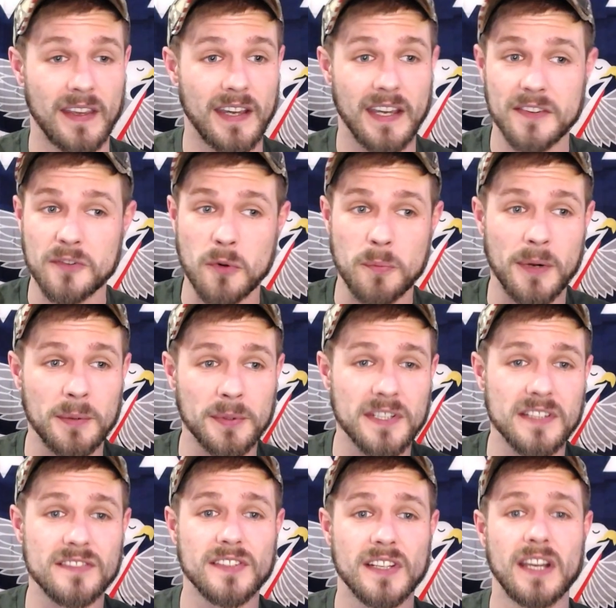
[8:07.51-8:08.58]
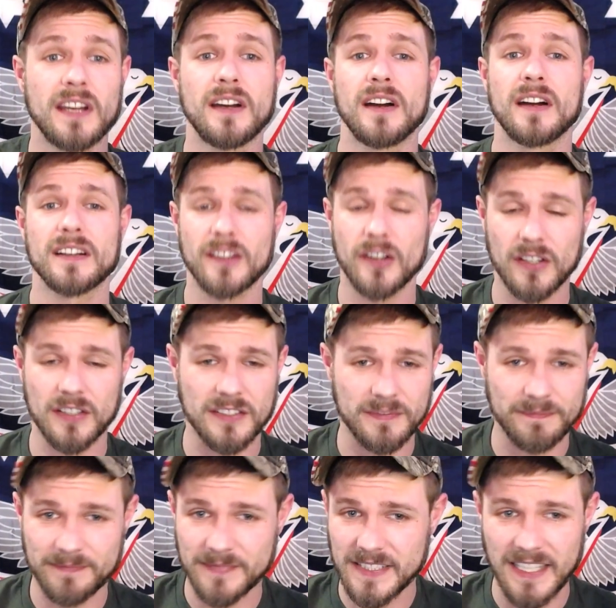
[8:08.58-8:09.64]
And the Republicans are
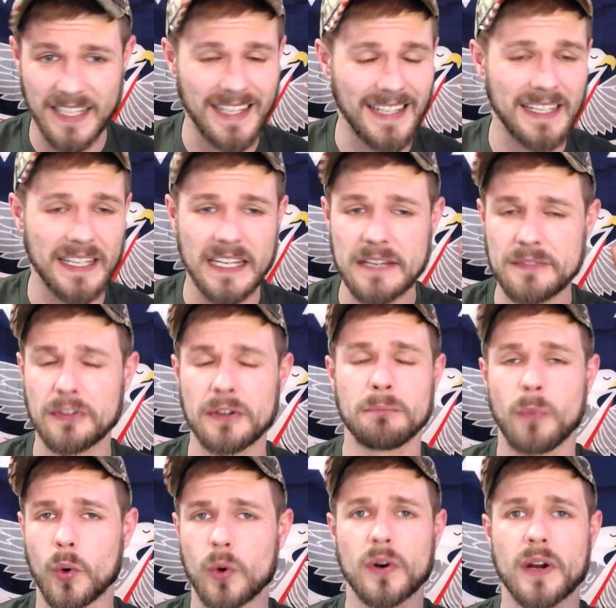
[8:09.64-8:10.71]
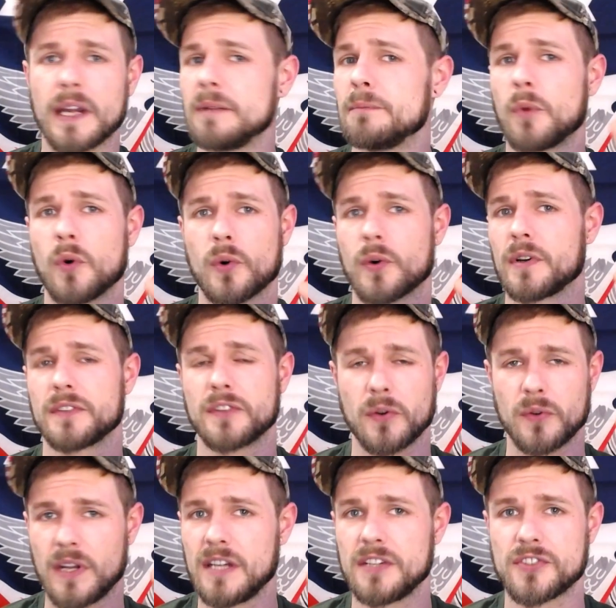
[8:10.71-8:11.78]
getting even more and more
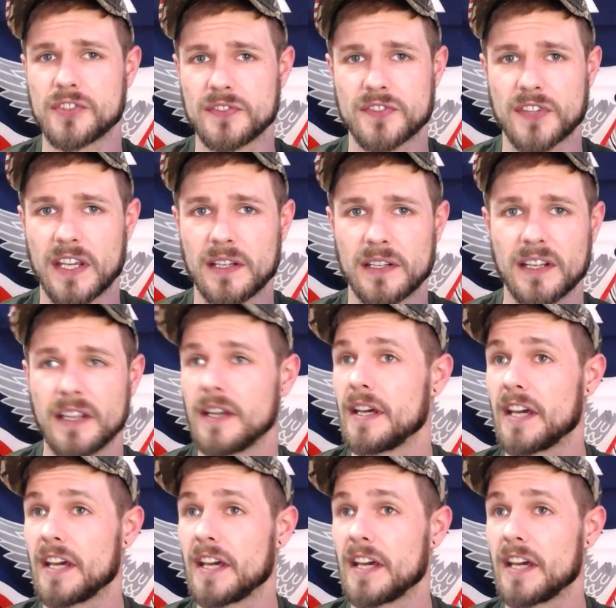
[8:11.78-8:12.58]
donations in,